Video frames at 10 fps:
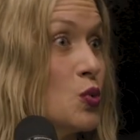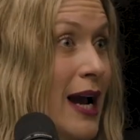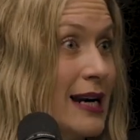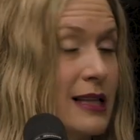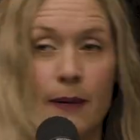
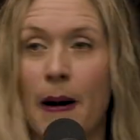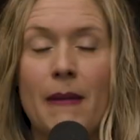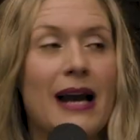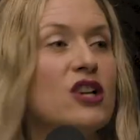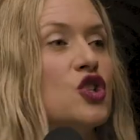right. My
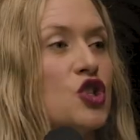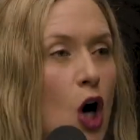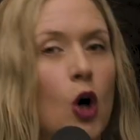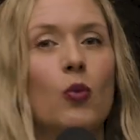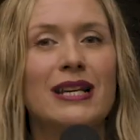mind is
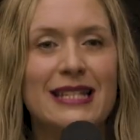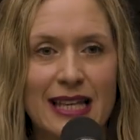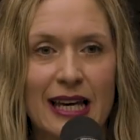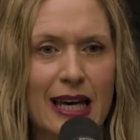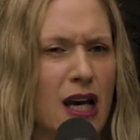just always
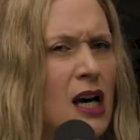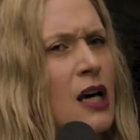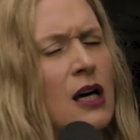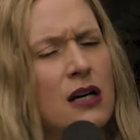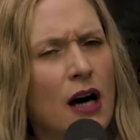thinking,
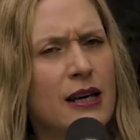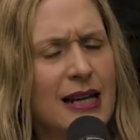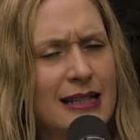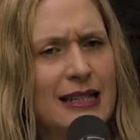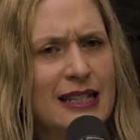not
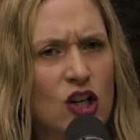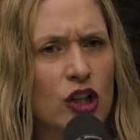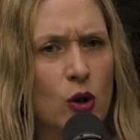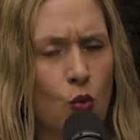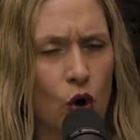
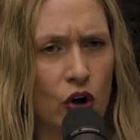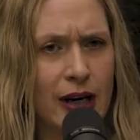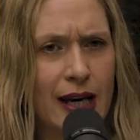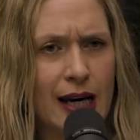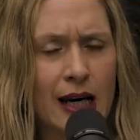necessarily
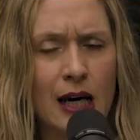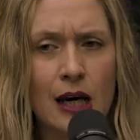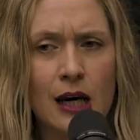worrying,